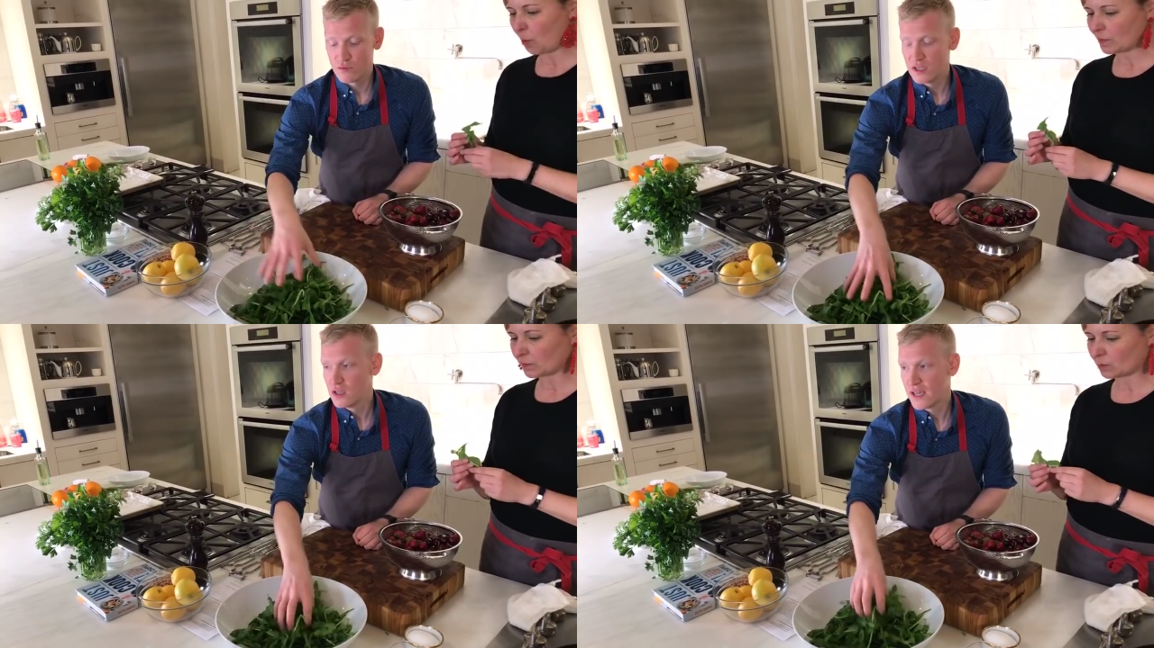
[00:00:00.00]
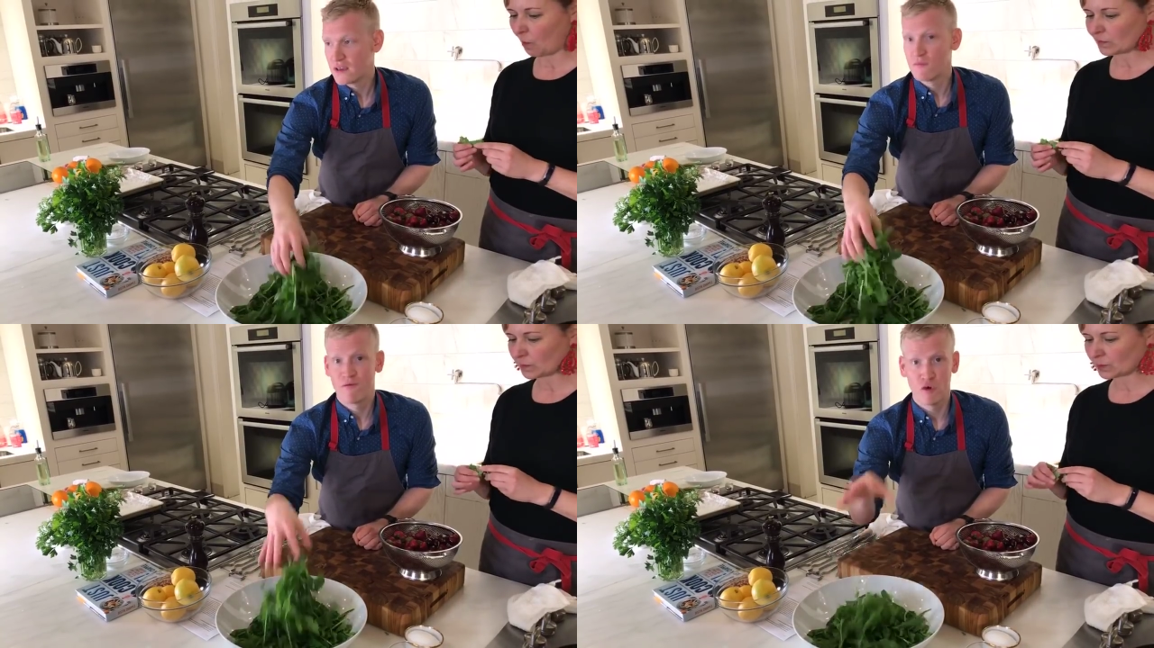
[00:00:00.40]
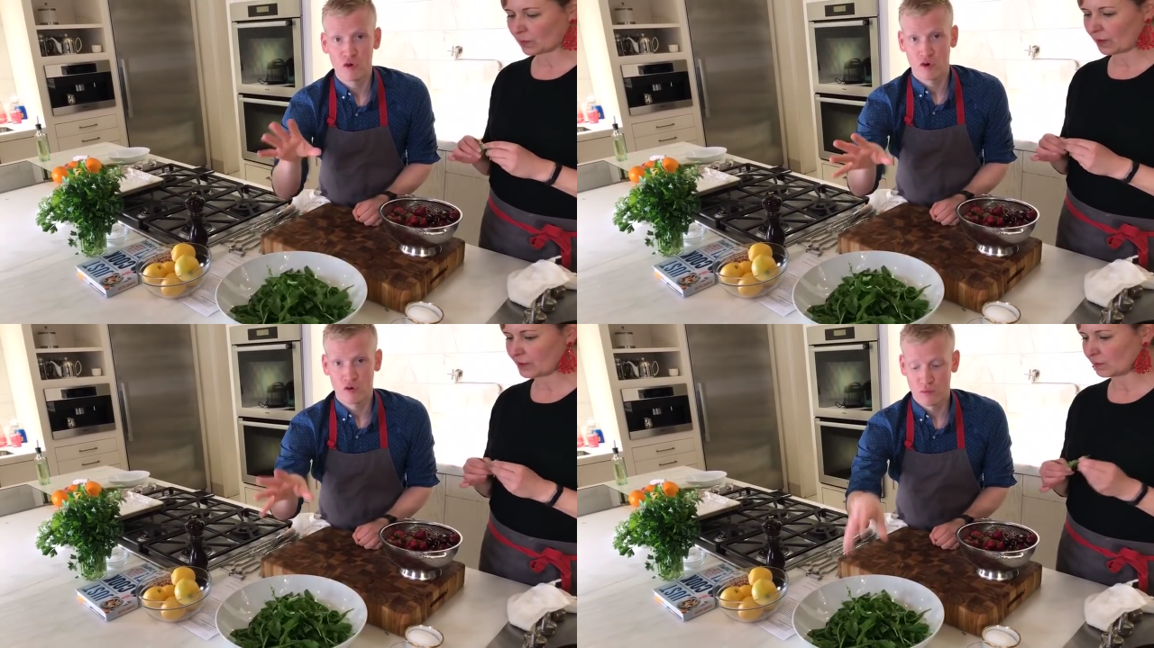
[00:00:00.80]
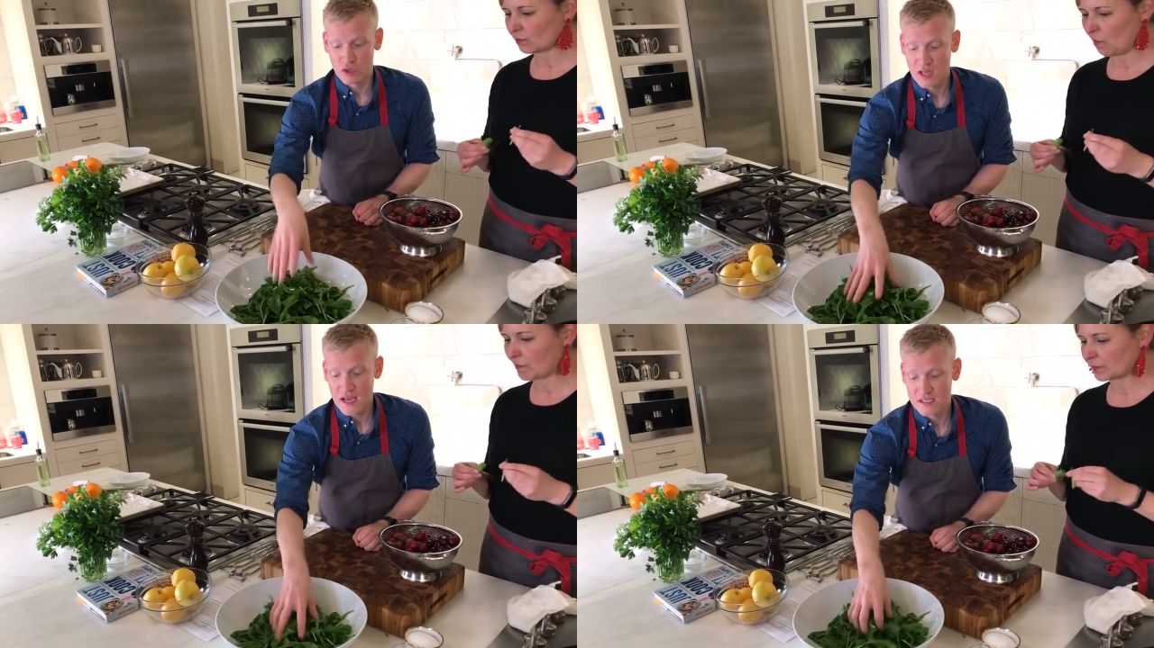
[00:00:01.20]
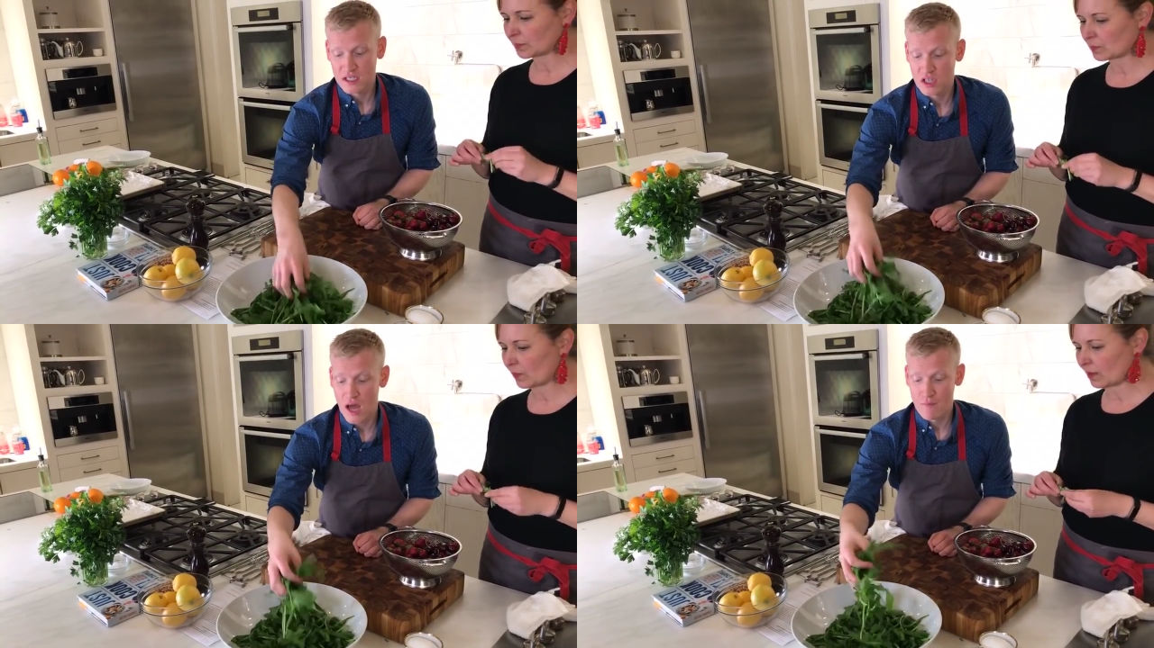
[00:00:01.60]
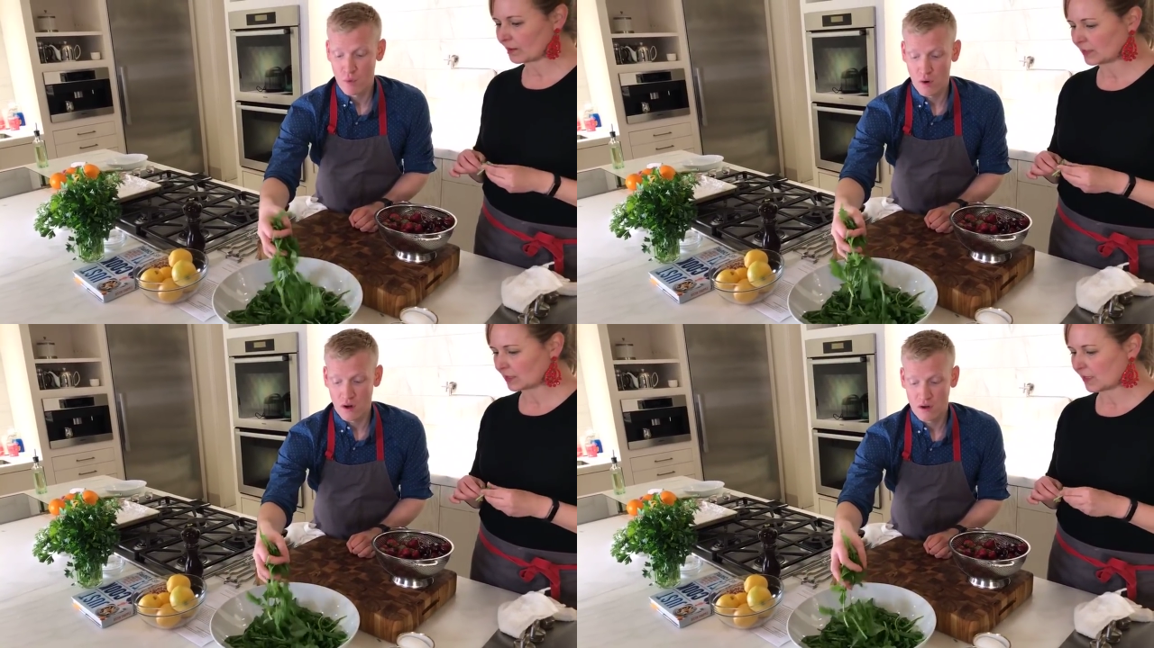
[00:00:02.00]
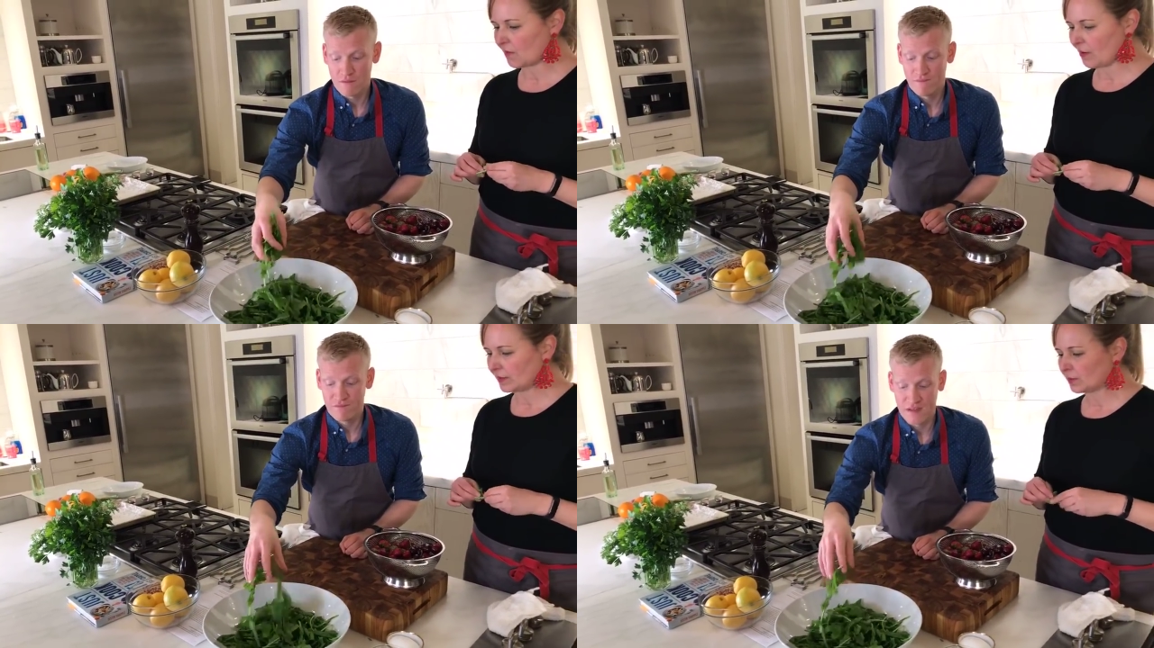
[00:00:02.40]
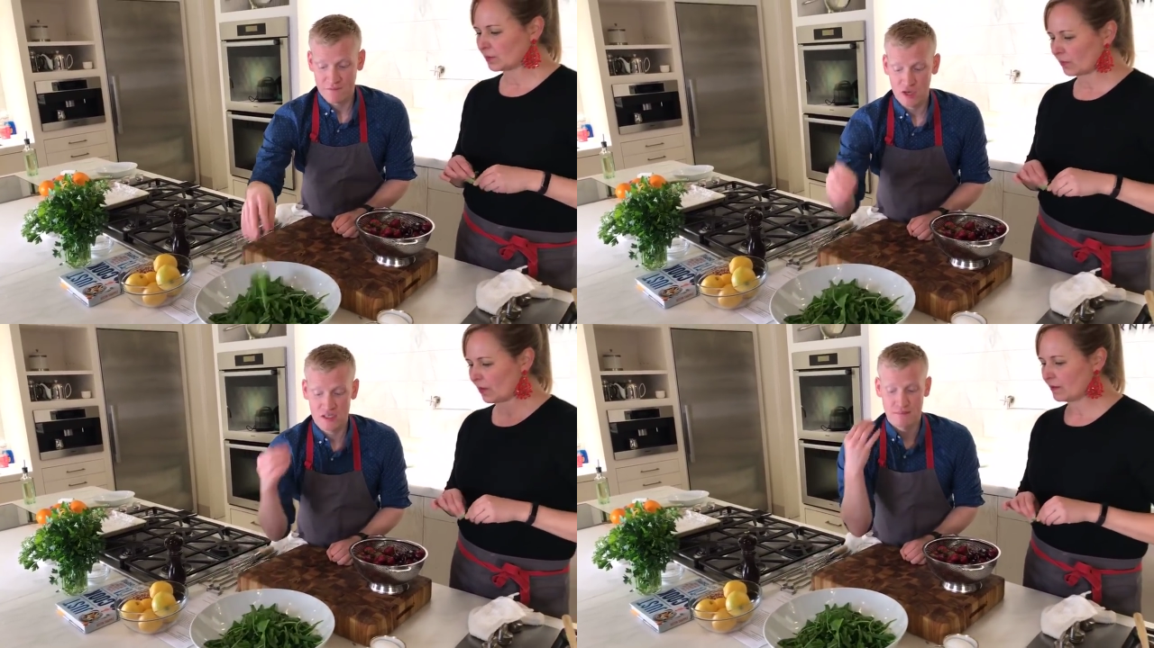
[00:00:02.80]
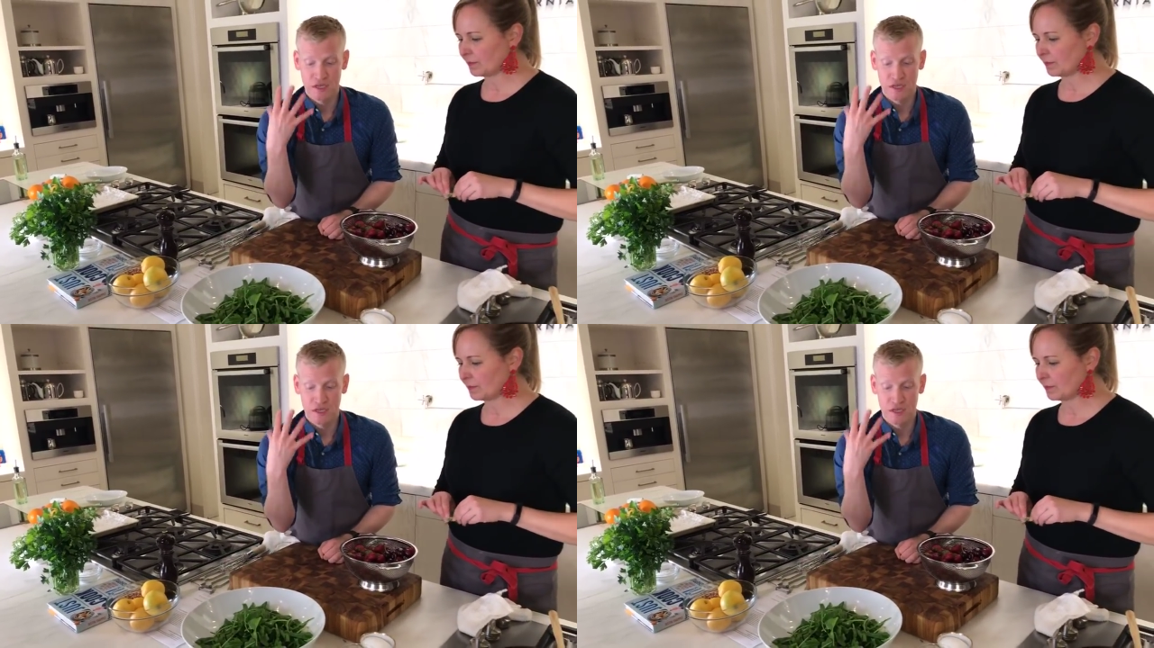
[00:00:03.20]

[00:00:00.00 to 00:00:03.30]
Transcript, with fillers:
Speaker 1: real, like full grown arugula has a lot more flavor.